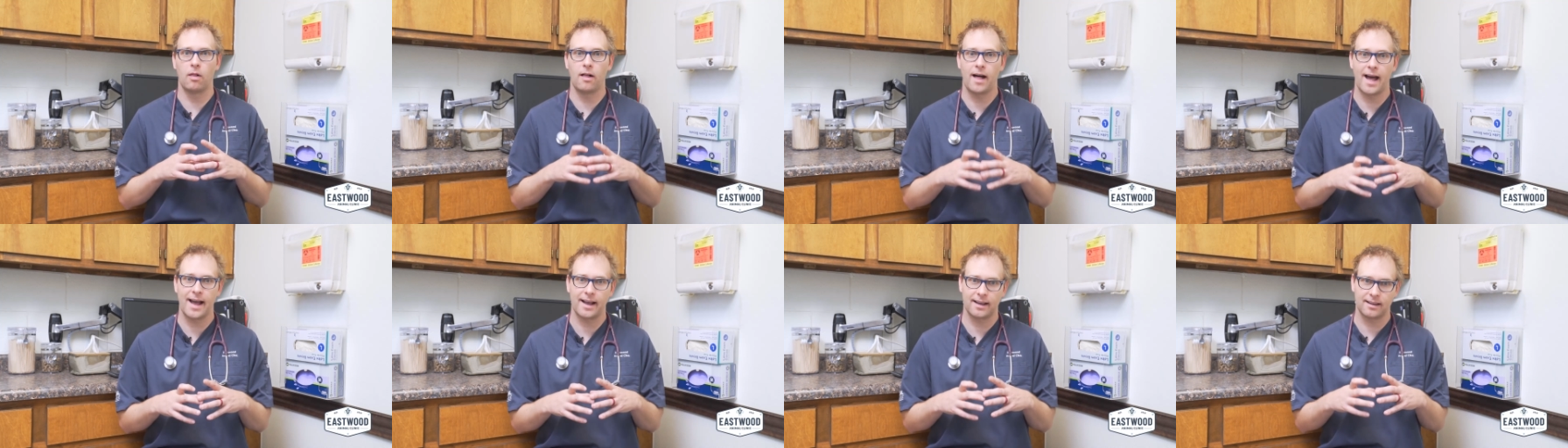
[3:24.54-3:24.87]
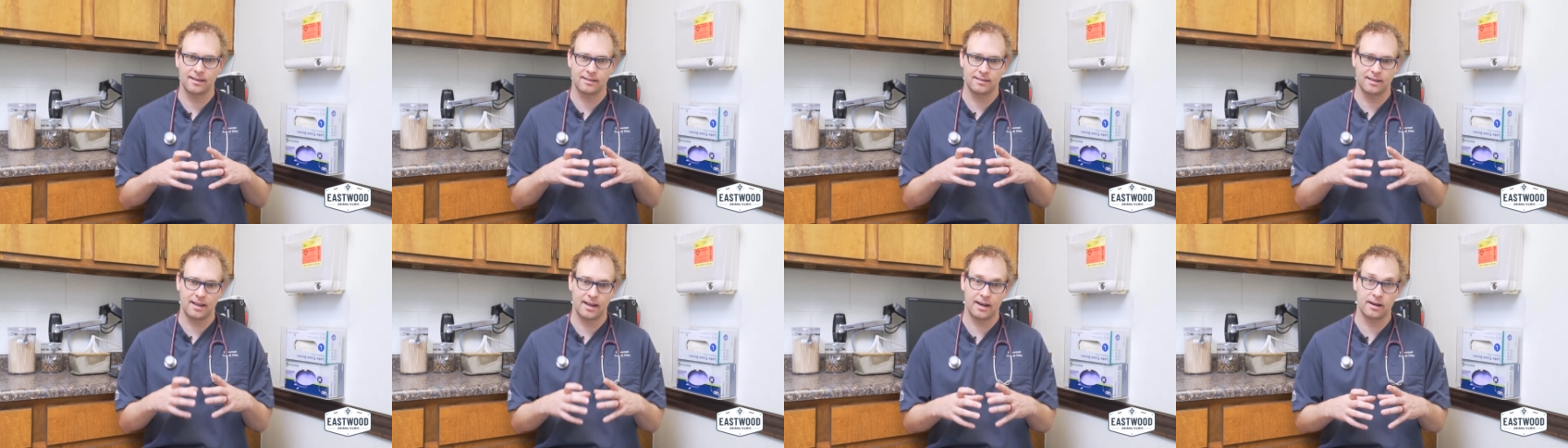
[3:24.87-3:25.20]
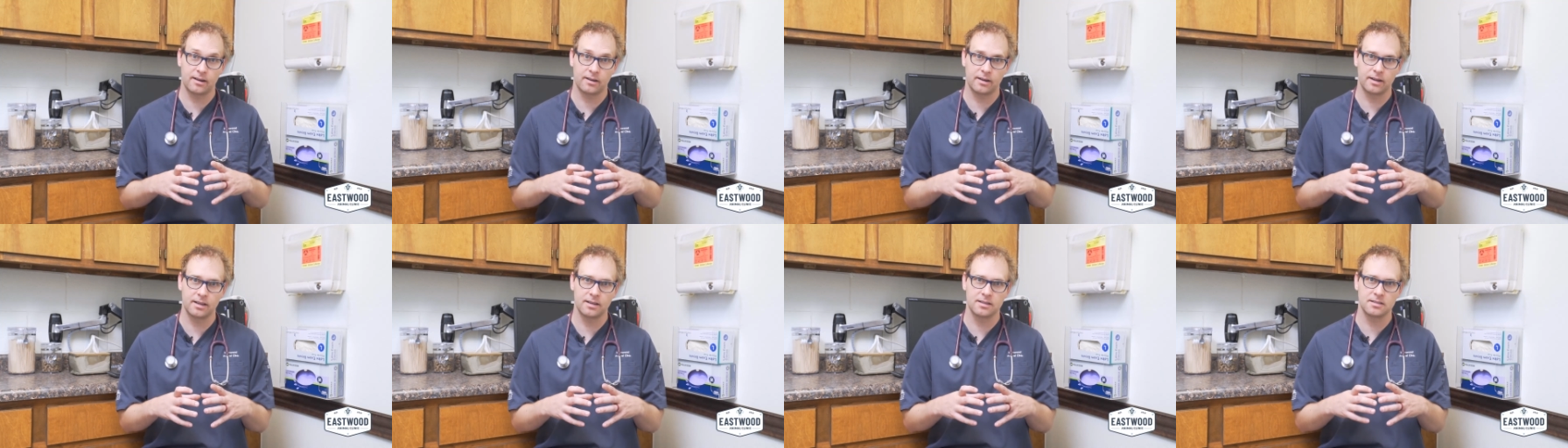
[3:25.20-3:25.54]
black
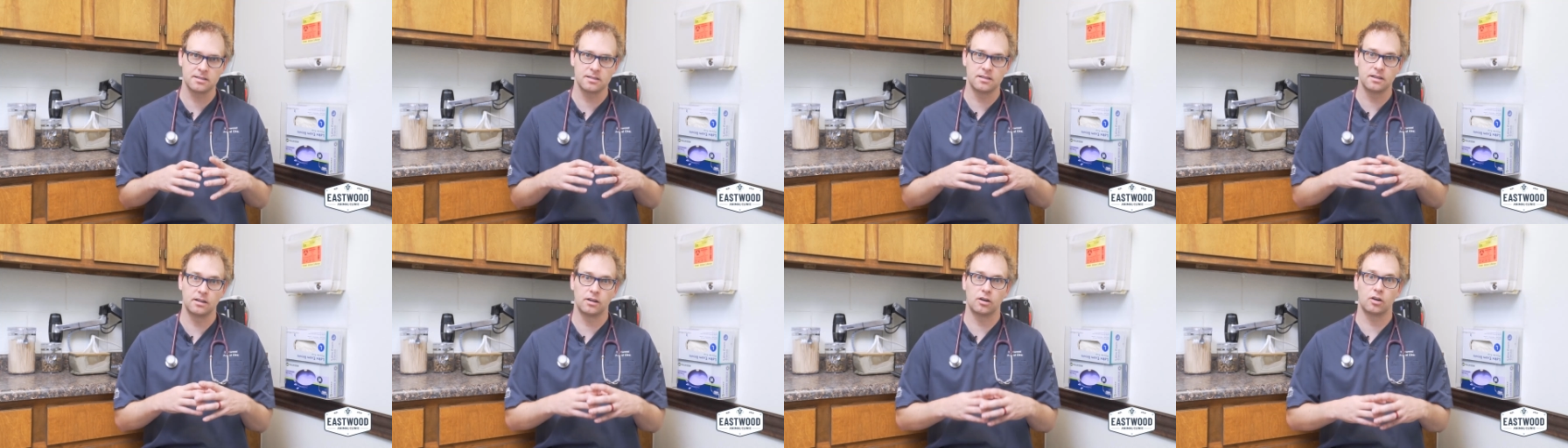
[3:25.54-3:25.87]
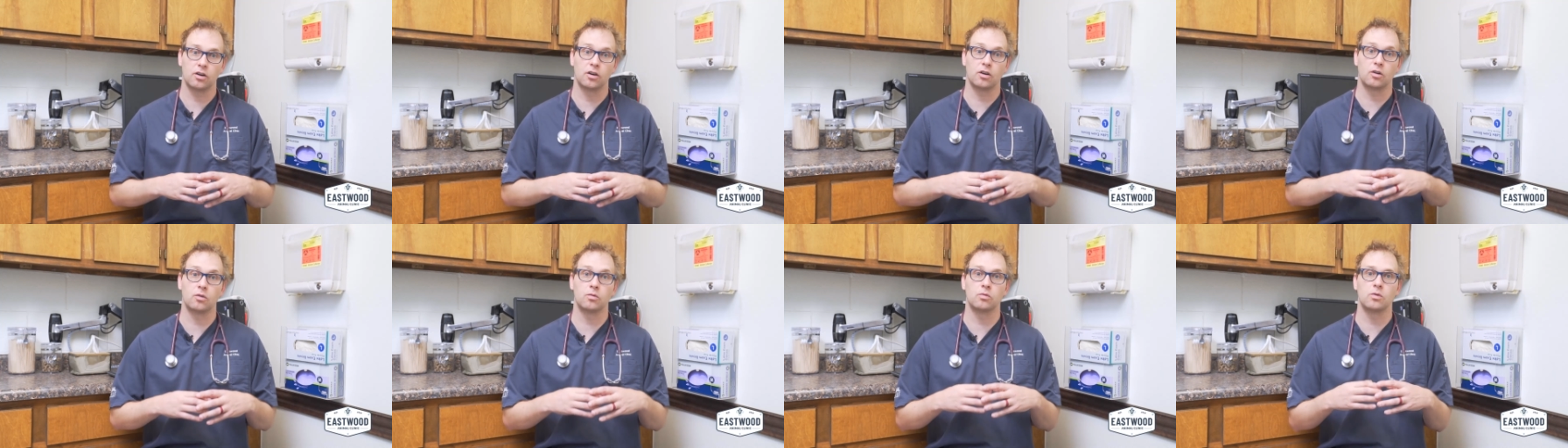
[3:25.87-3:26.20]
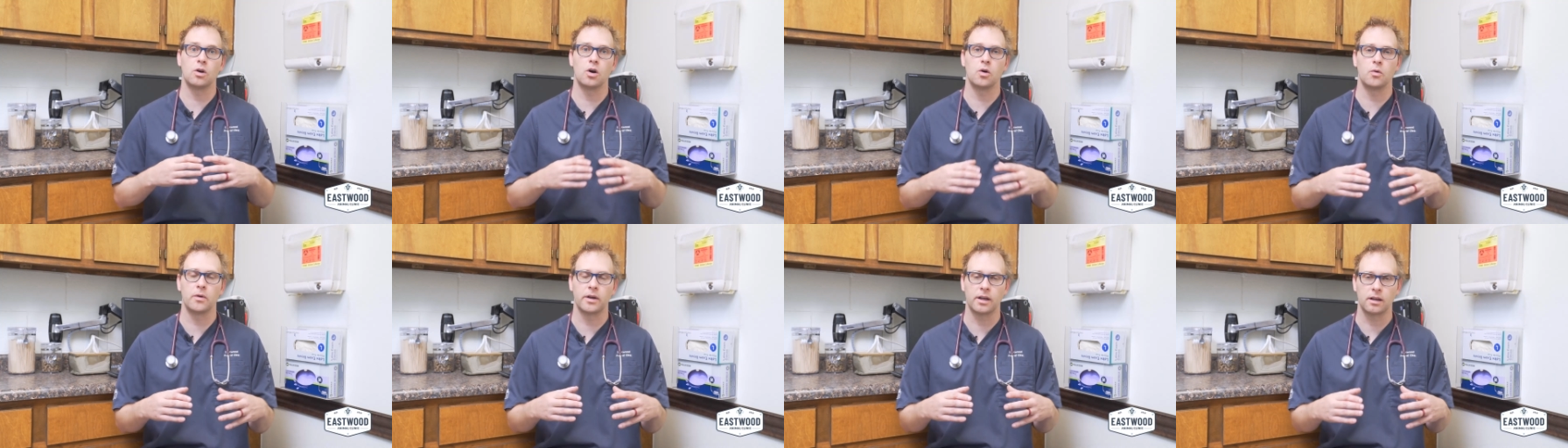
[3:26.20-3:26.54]
areas that are
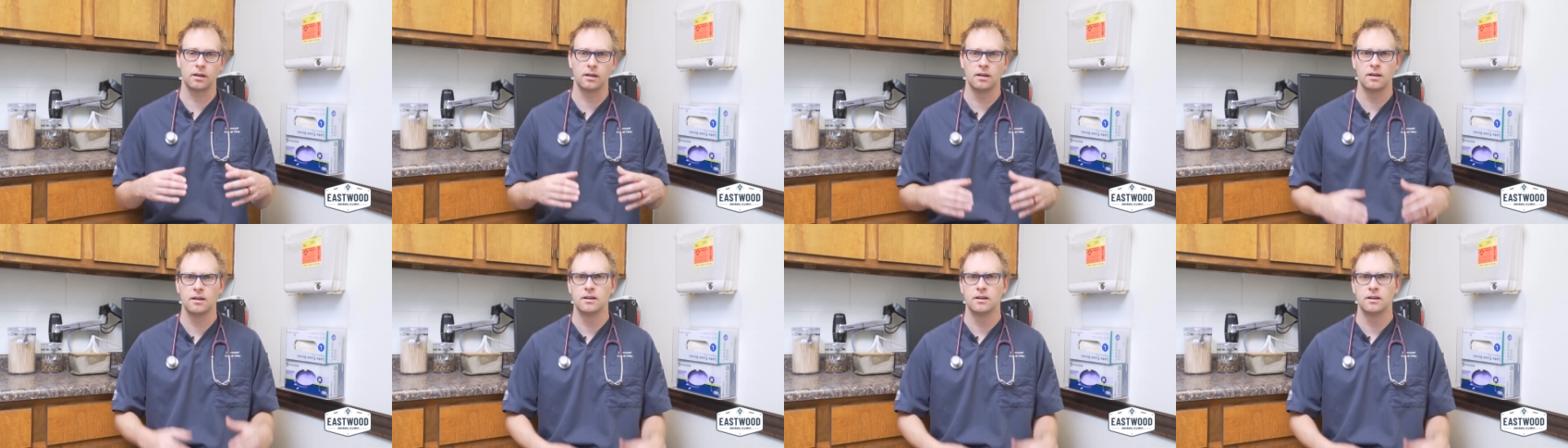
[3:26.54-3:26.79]
growing.